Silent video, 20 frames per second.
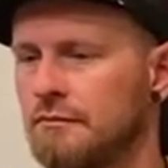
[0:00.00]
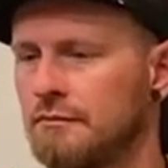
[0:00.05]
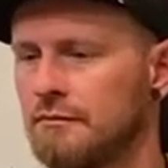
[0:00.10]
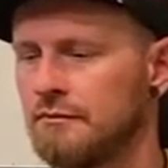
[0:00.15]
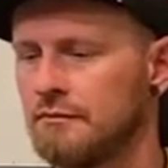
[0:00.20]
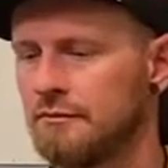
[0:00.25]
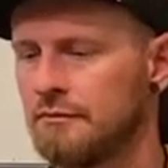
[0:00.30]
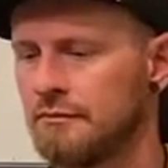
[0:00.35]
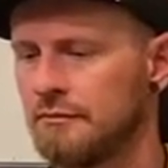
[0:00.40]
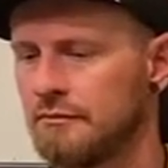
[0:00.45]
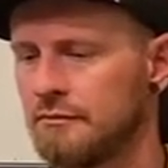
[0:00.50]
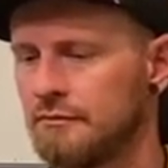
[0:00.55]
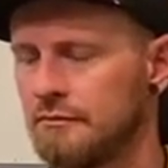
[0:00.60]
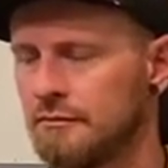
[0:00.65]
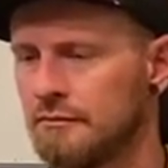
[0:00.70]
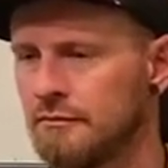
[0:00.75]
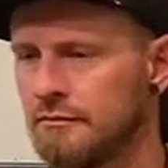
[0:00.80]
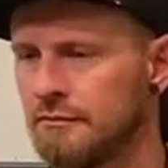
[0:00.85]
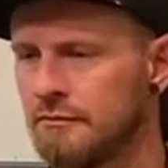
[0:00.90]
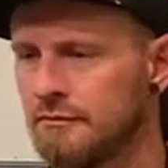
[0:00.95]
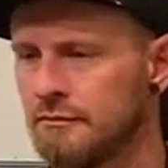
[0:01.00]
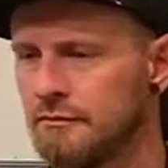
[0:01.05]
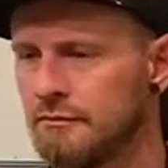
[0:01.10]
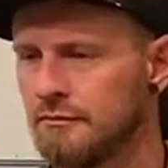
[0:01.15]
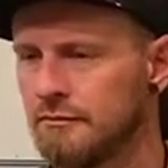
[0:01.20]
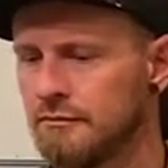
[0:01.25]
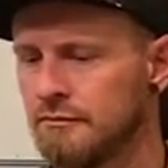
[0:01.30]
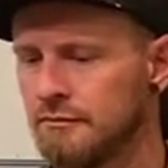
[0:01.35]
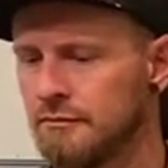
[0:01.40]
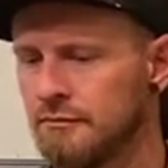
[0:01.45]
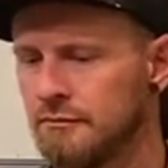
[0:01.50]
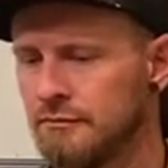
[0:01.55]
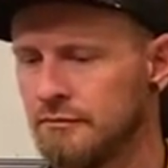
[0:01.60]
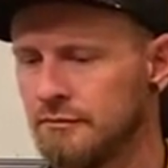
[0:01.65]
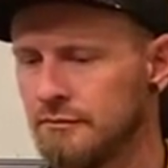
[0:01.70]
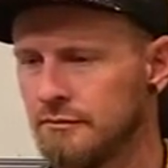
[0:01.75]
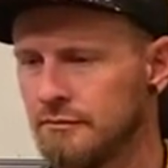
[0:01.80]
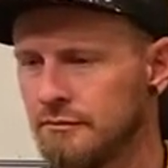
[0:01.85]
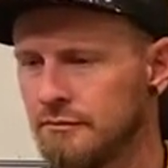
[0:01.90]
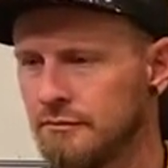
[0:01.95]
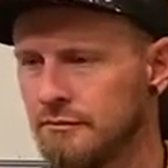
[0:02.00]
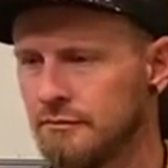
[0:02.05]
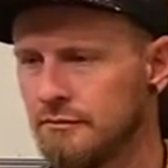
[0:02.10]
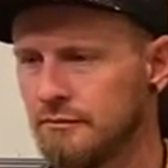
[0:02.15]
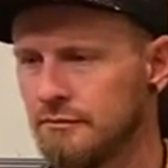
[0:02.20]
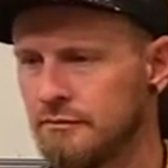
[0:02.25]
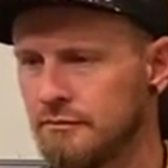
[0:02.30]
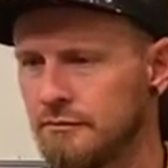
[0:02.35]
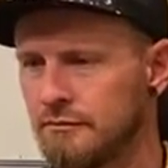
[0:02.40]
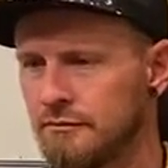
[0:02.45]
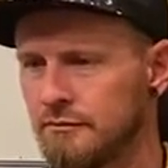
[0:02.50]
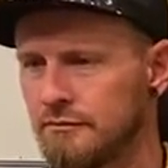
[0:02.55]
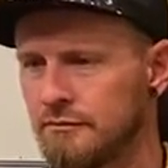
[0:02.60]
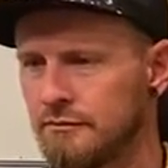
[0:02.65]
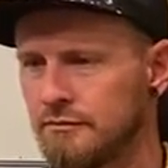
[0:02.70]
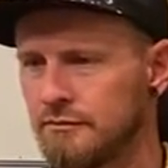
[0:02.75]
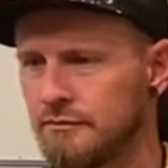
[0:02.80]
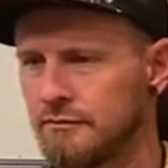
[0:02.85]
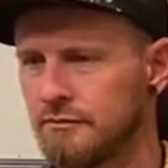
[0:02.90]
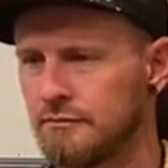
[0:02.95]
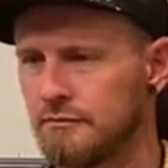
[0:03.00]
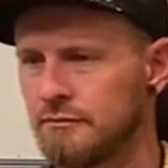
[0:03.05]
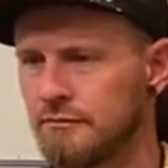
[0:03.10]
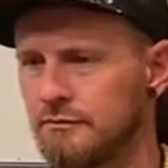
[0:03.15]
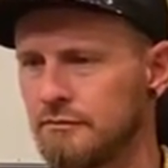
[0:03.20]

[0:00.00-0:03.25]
This person isn't speaking.